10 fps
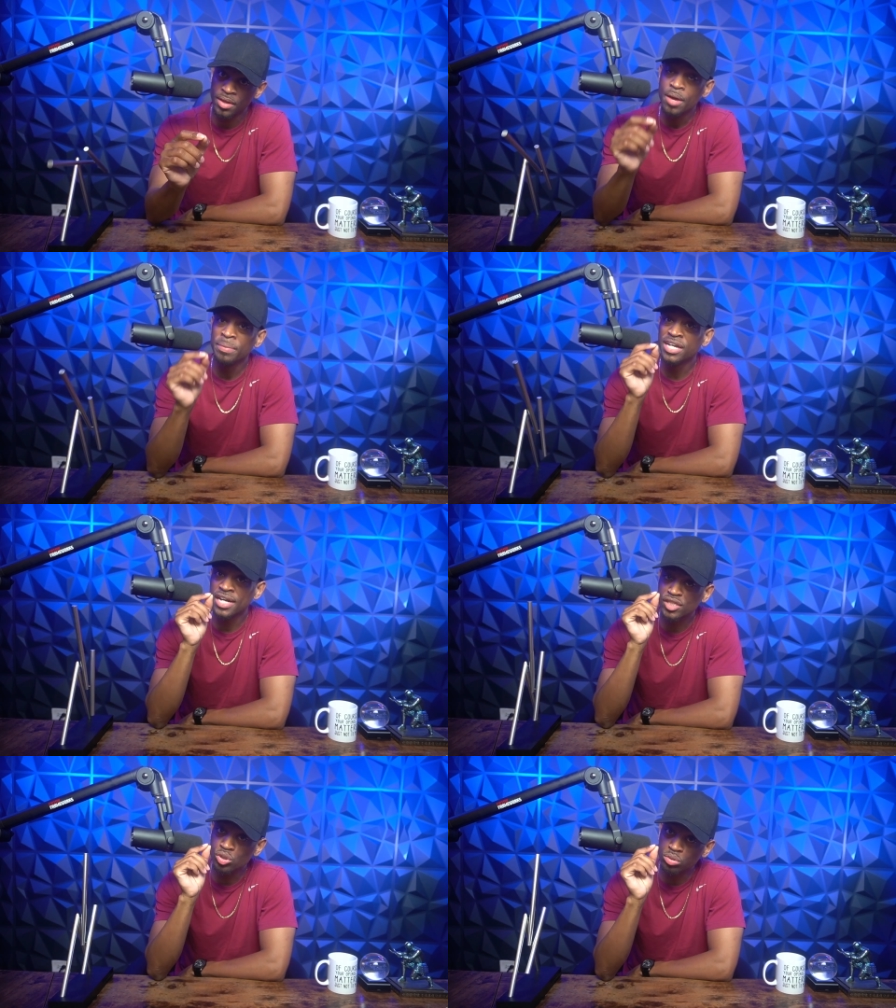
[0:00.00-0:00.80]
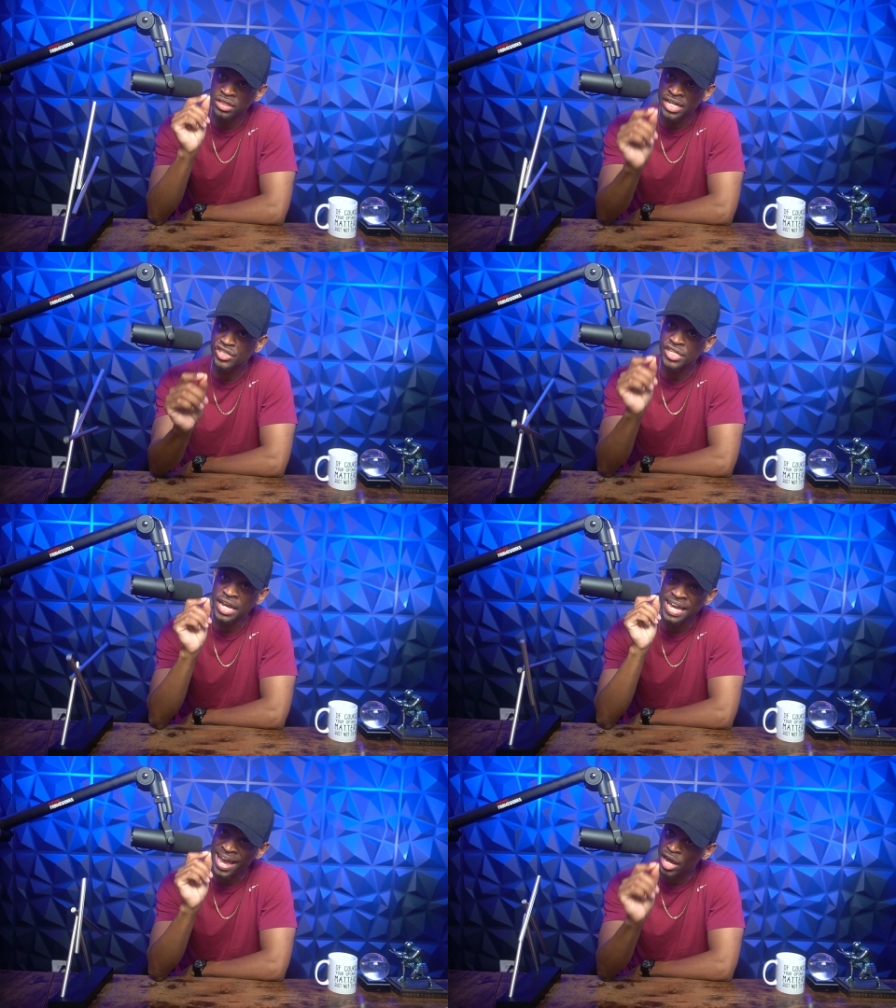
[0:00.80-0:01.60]
because to lynch
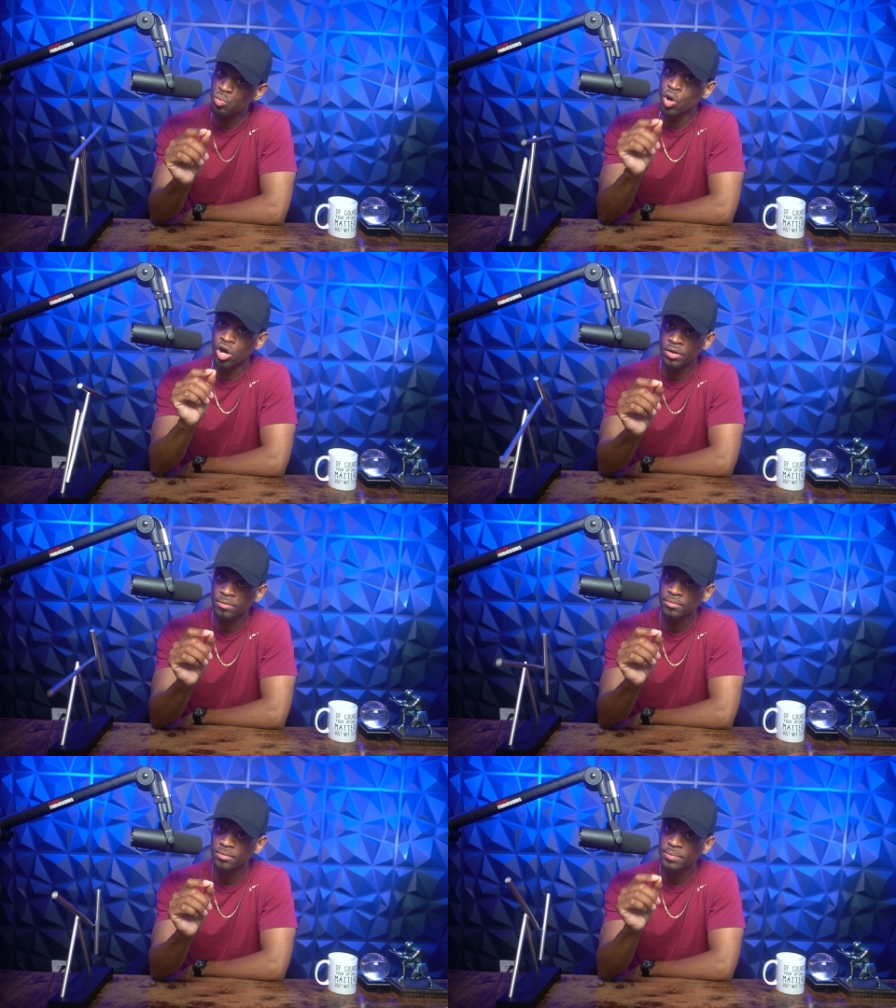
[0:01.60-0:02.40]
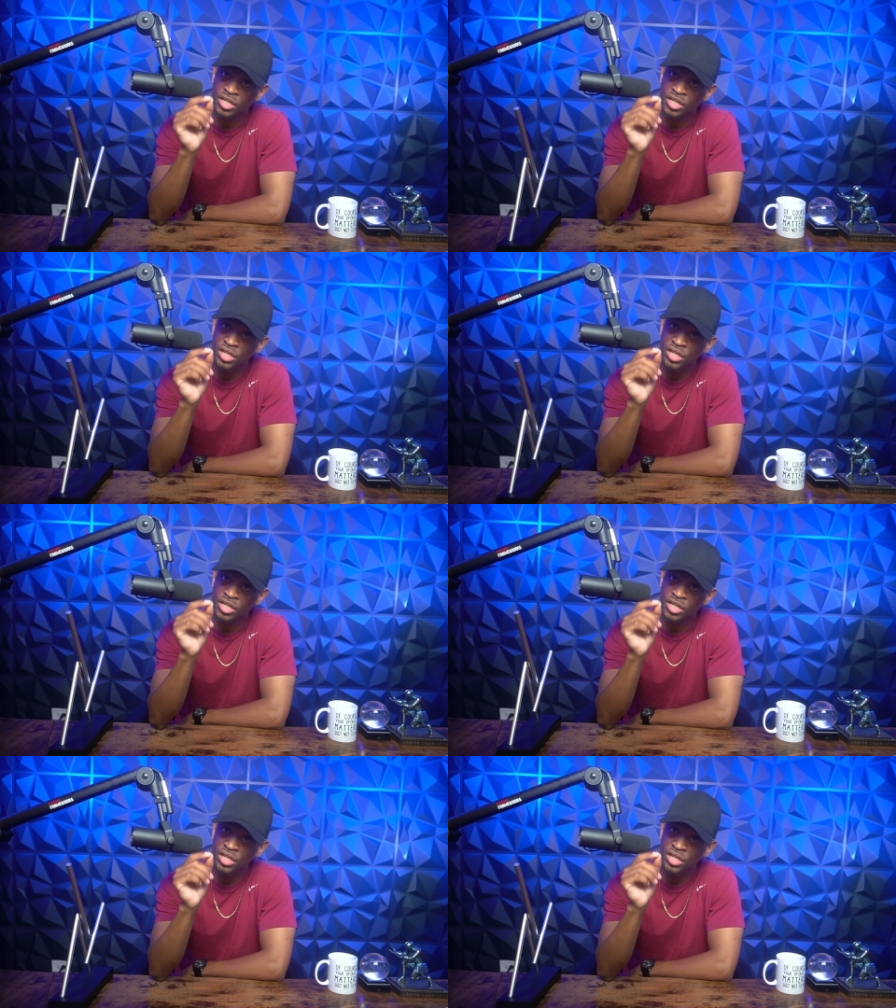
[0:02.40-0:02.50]
a N-word is